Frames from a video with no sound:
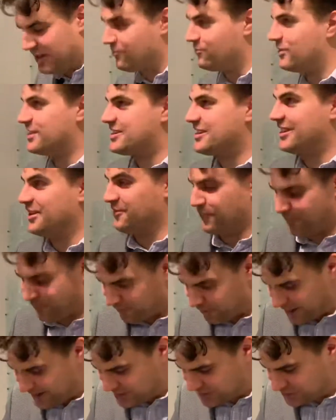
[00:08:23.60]
written in
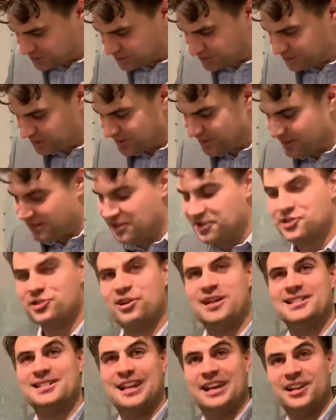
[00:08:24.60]
French,
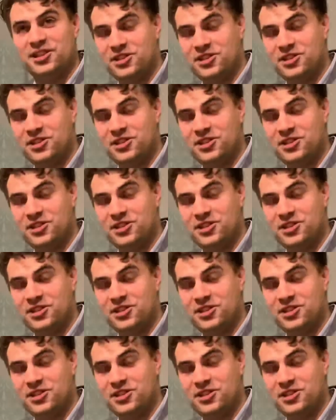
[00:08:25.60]
translated